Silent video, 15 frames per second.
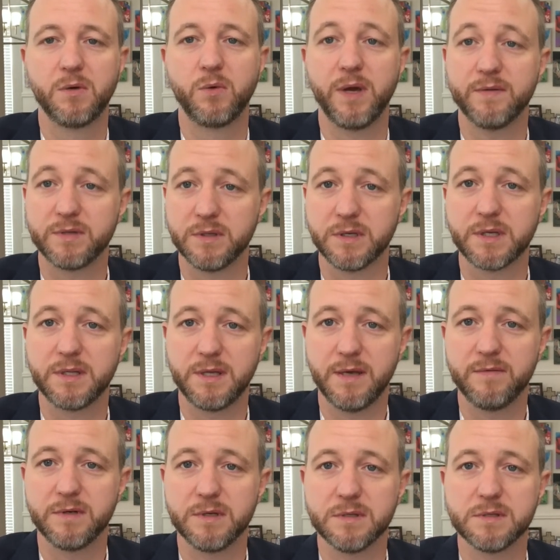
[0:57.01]
We have to look at the
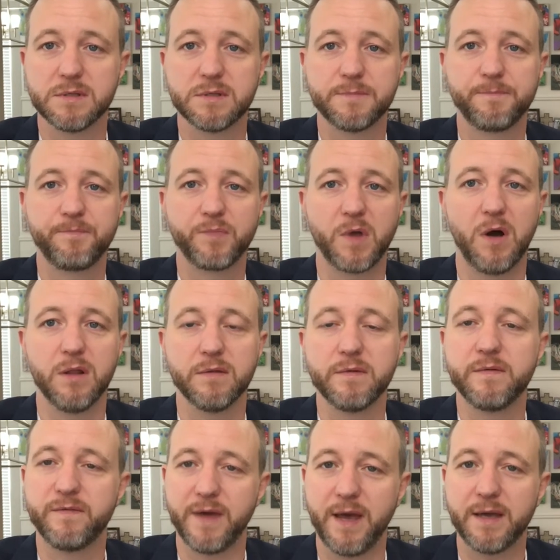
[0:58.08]
evidence, all of
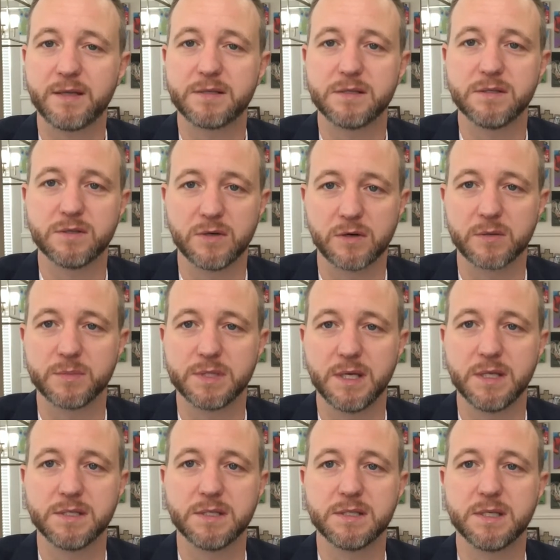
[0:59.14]
the facts and
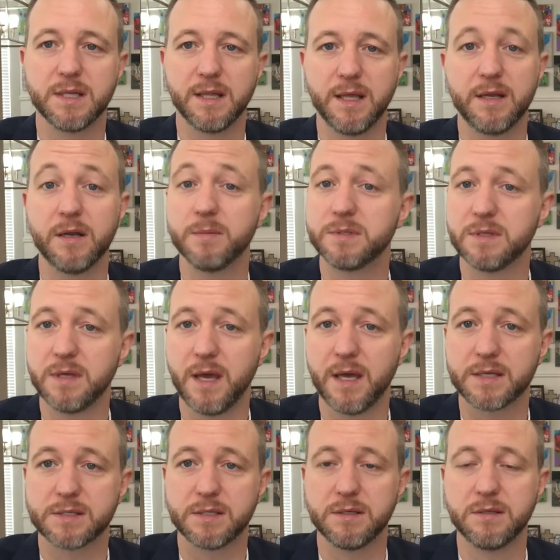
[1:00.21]
circumstances that led up to the
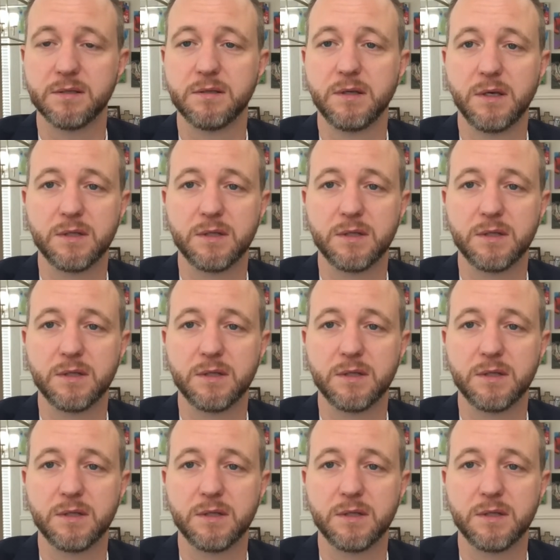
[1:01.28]
accident